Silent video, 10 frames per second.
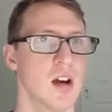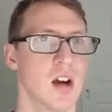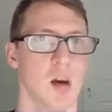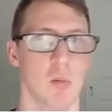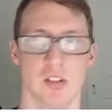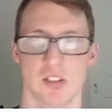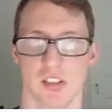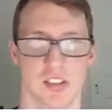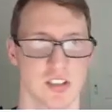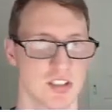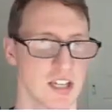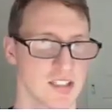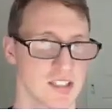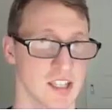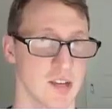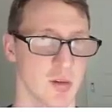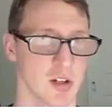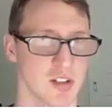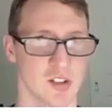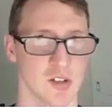I was going to just take the
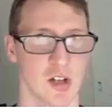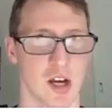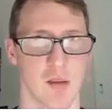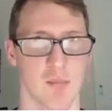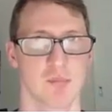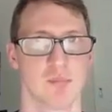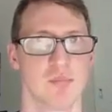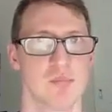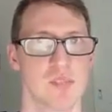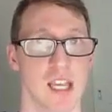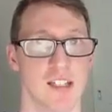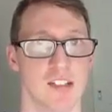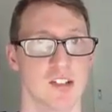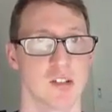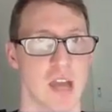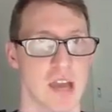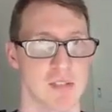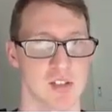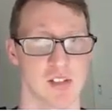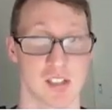keyword to take it to
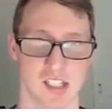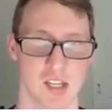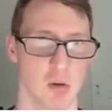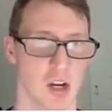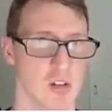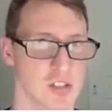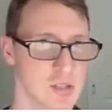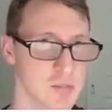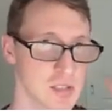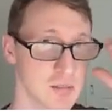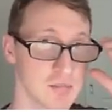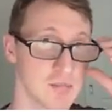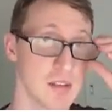Amazon to see what else comes up.